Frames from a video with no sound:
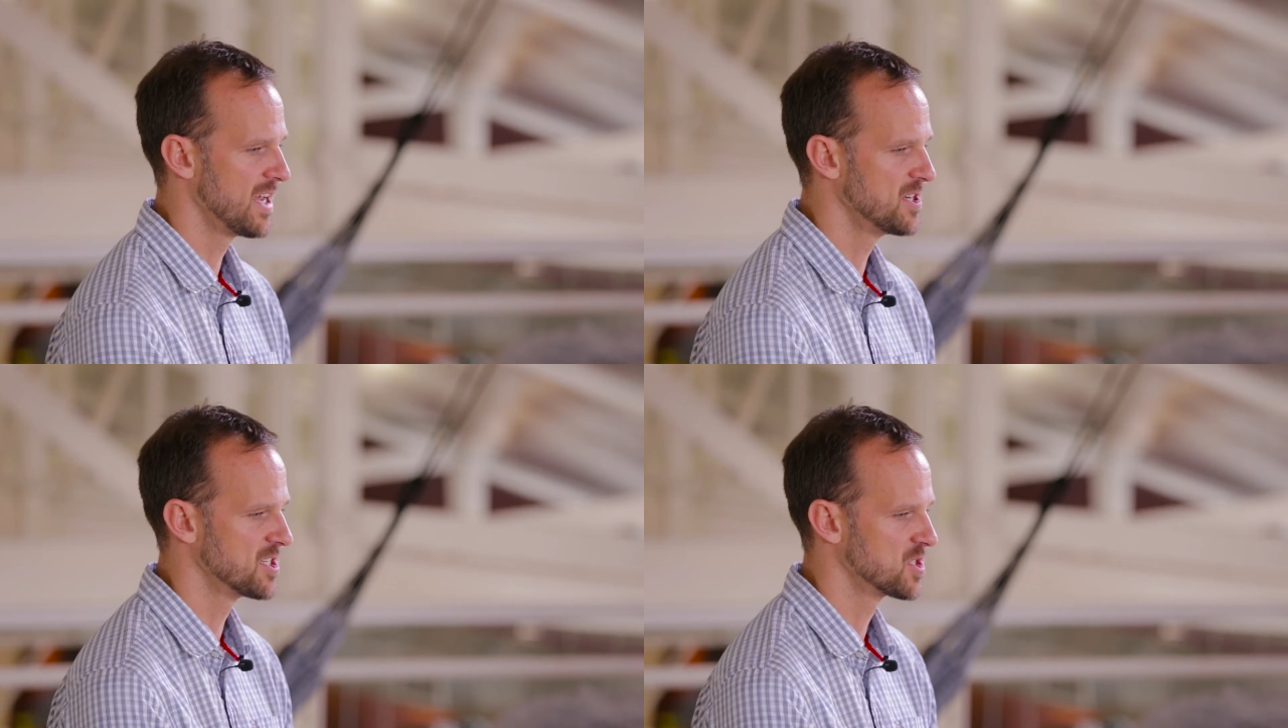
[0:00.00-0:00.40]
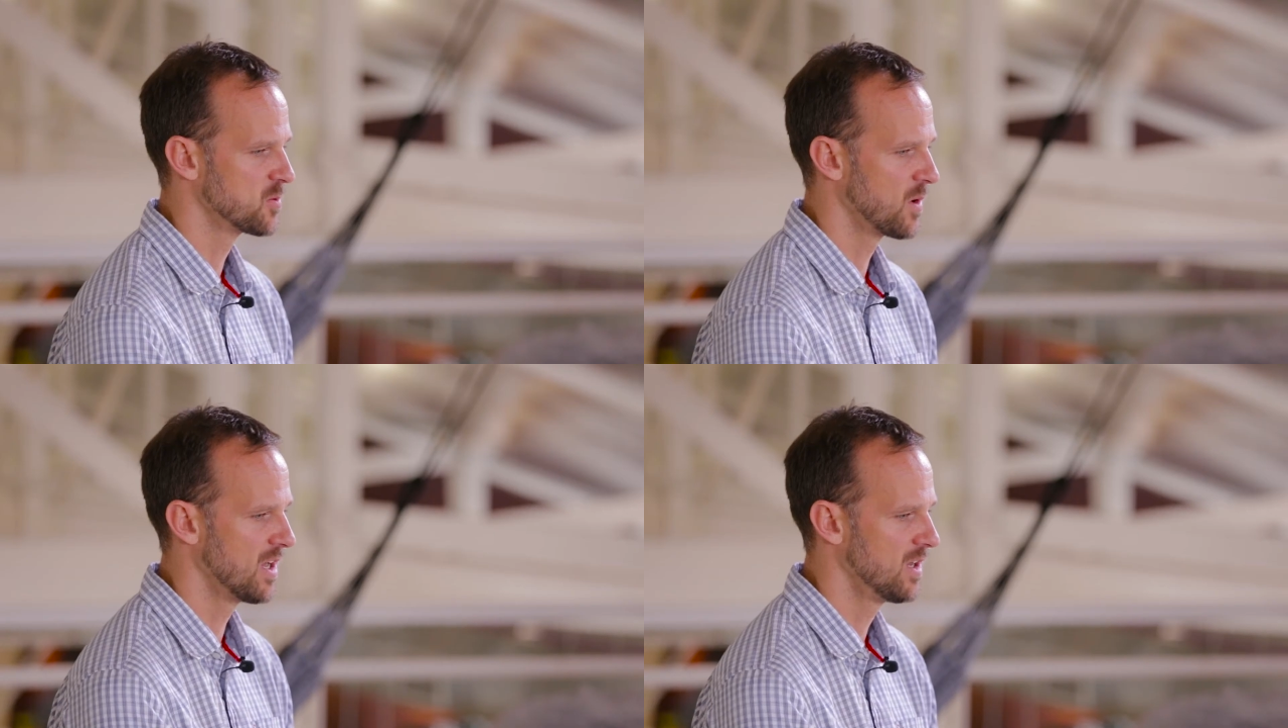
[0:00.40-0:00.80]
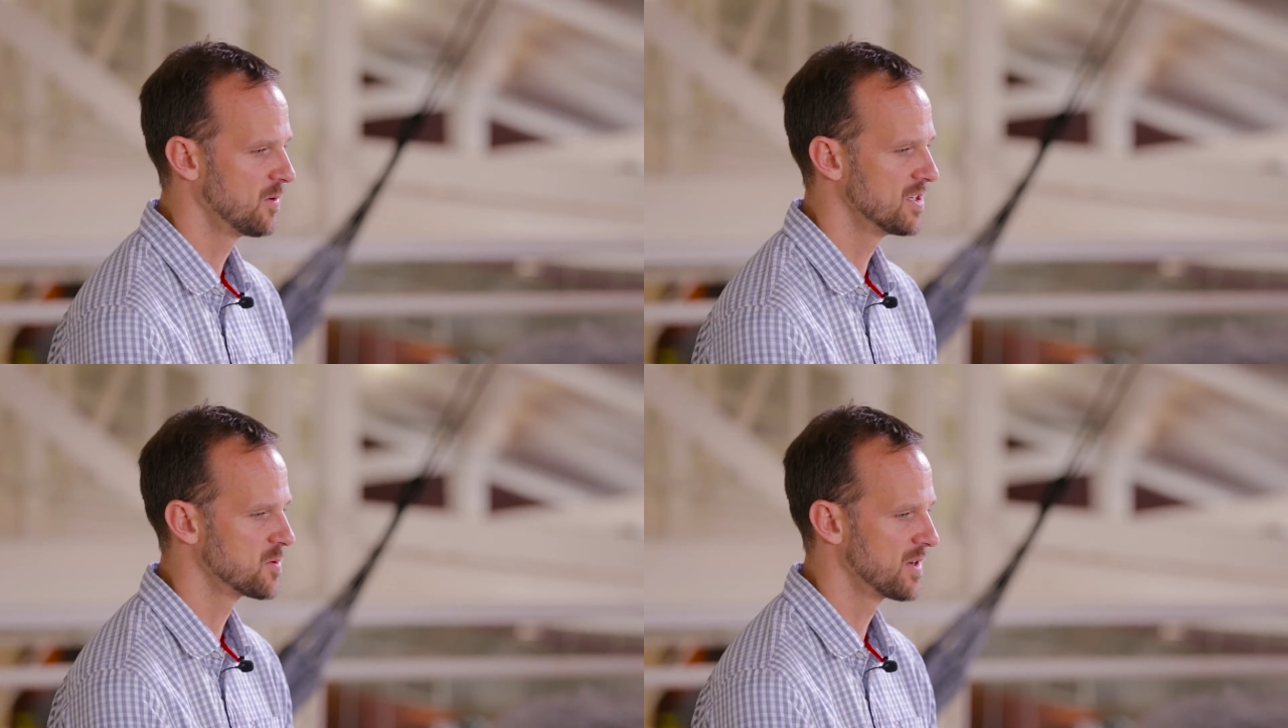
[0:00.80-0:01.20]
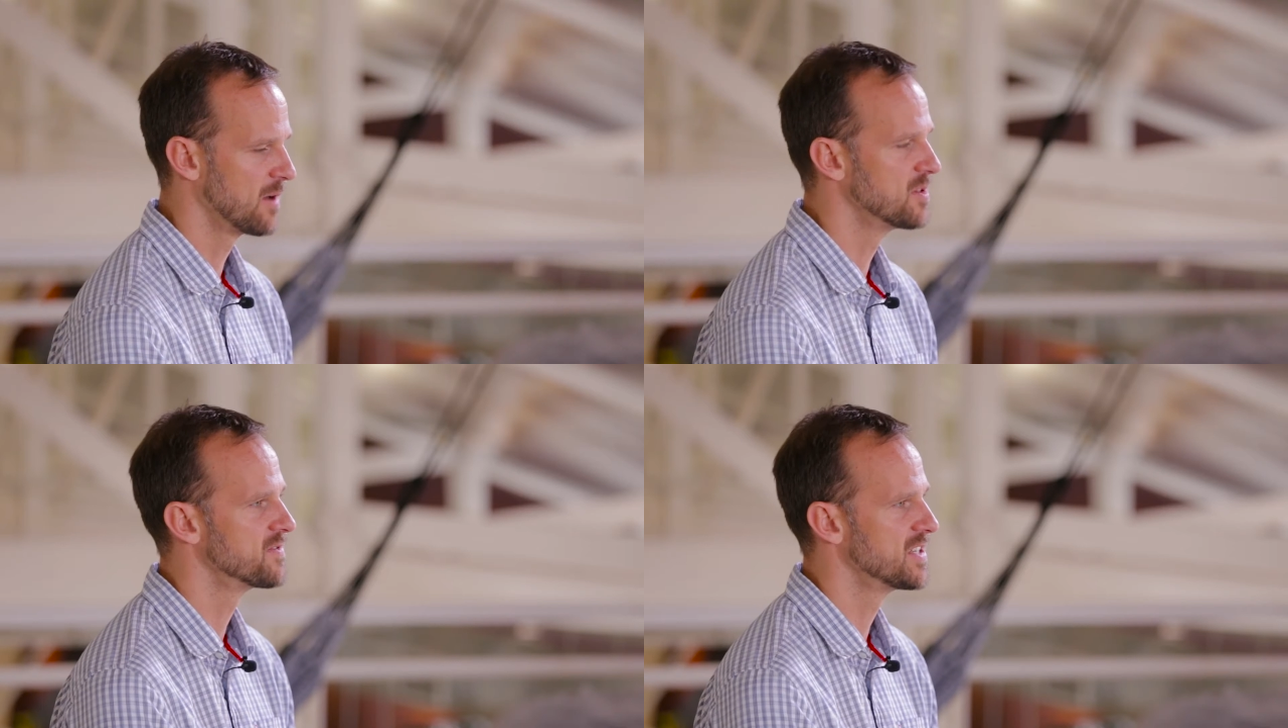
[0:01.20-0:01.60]
agents well was when I
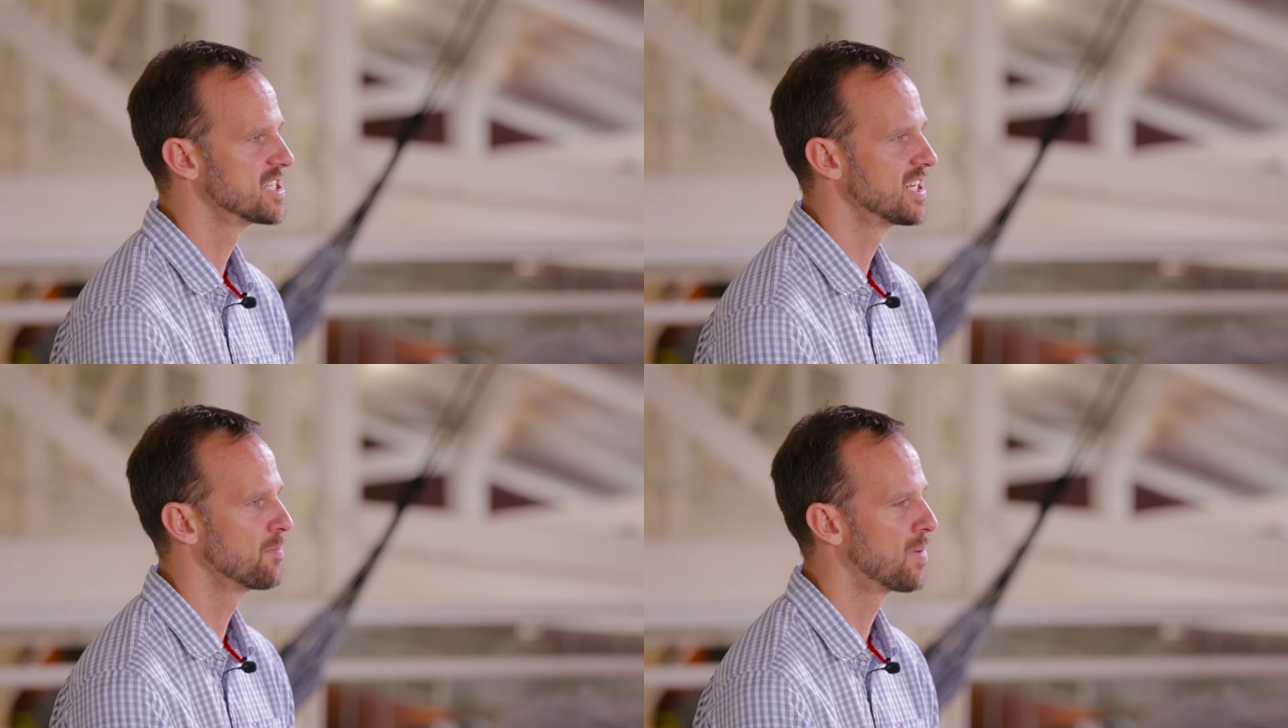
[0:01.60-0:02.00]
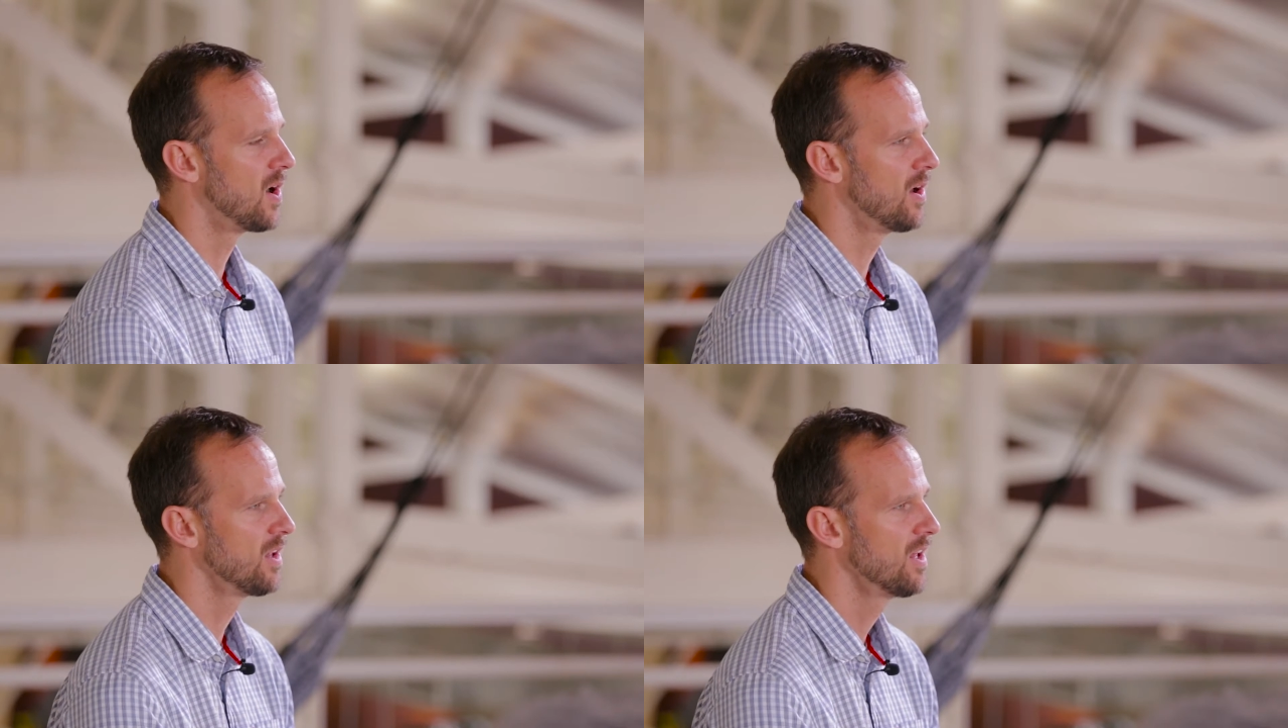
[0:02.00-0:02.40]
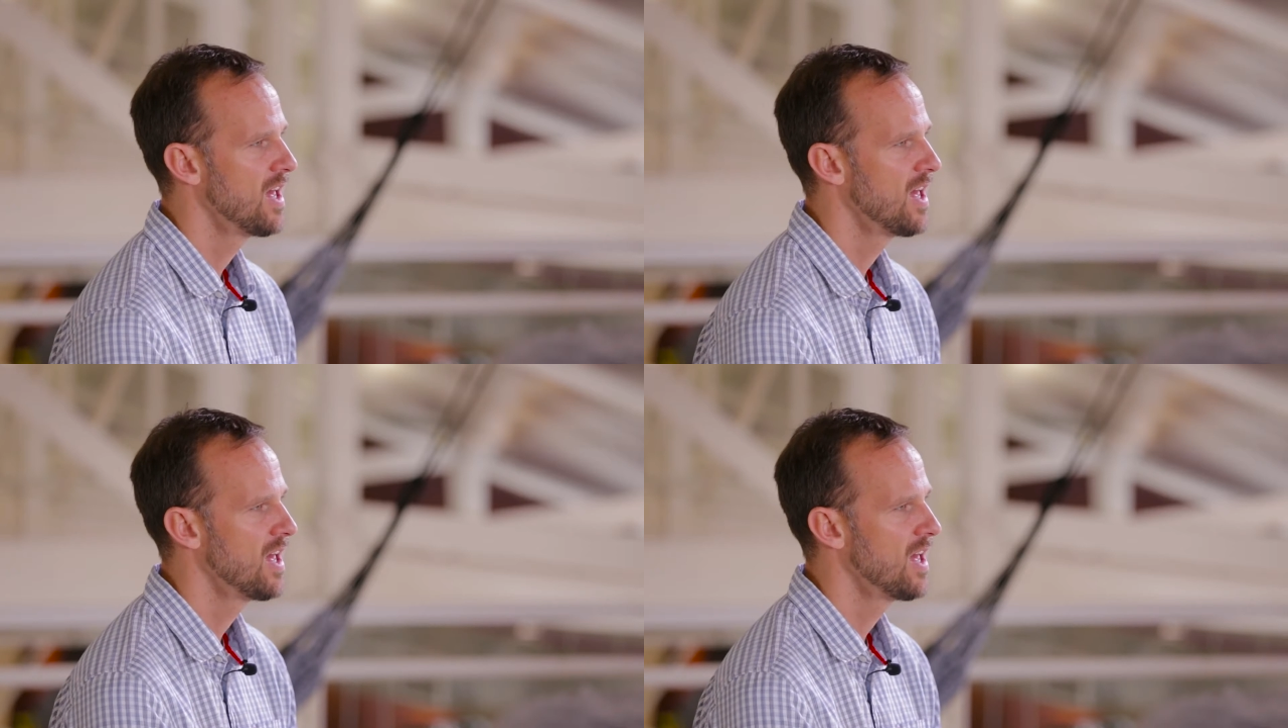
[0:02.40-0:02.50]
was visiting Paul.